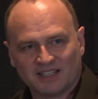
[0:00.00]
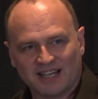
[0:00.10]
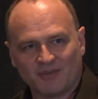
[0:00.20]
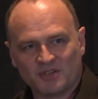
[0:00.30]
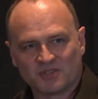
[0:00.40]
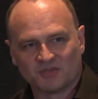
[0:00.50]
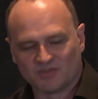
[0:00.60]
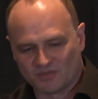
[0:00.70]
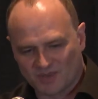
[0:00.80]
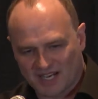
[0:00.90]
that was
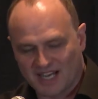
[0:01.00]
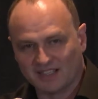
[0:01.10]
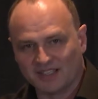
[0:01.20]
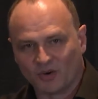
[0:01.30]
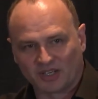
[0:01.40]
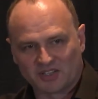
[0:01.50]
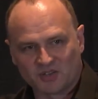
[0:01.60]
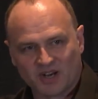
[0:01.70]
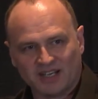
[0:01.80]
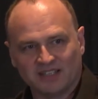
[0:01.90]
highly
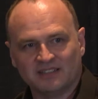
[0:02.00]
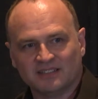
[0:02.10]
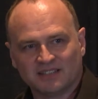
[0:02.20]
orchestrated,